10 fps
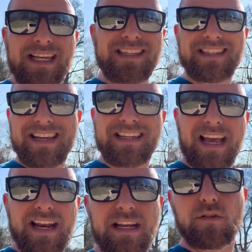is a
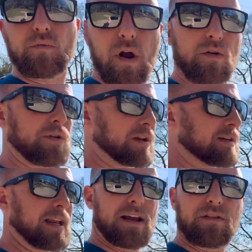dead-end road
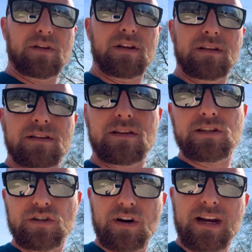down the
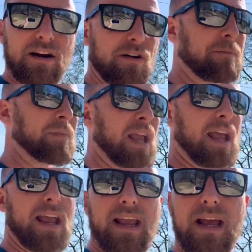street here,
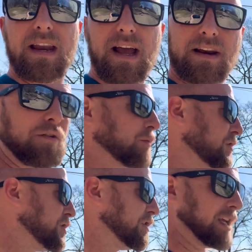and I don't want
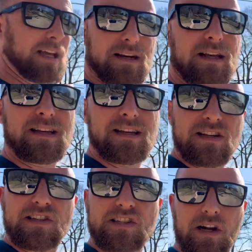you to get
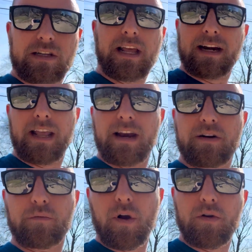stuck down a
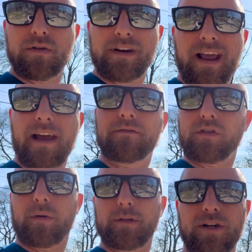dead-end road and have
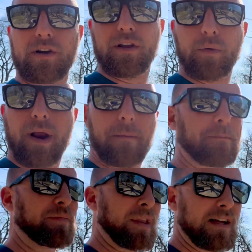trouble turning around.
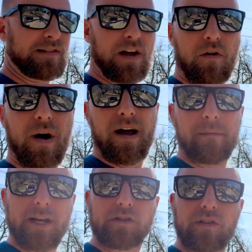So
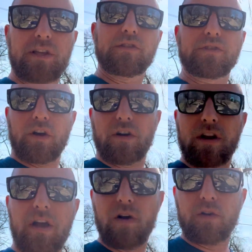make sure that you turn
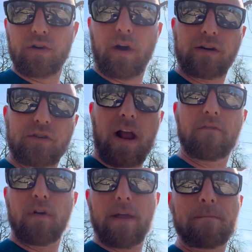onto our
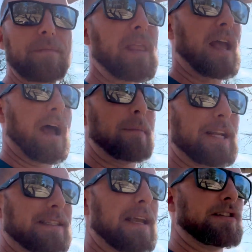driveway. I'm going to
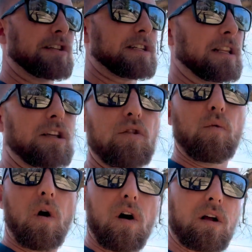take just a little
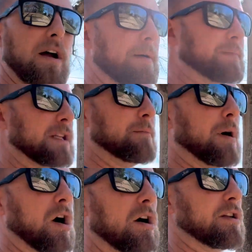walk up to the
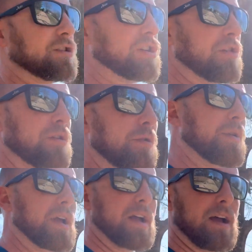barn and show you
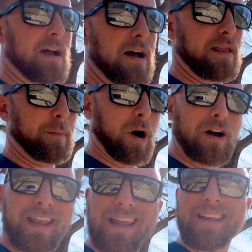the barn
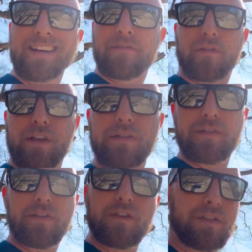again for those of
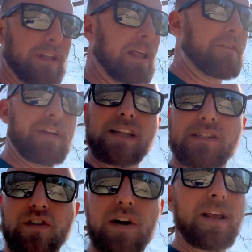you that love
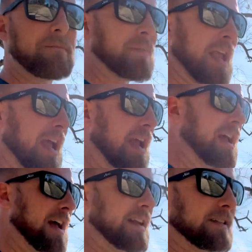history
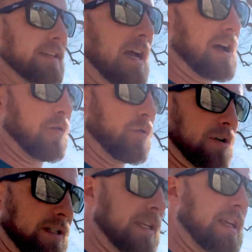and want to
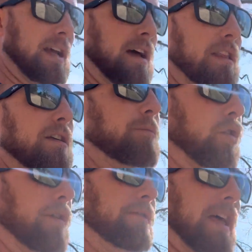see a little
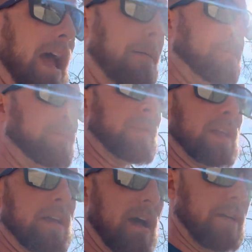more of that.
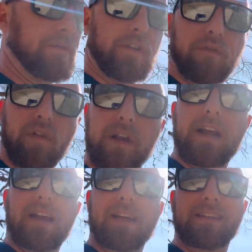Feel free to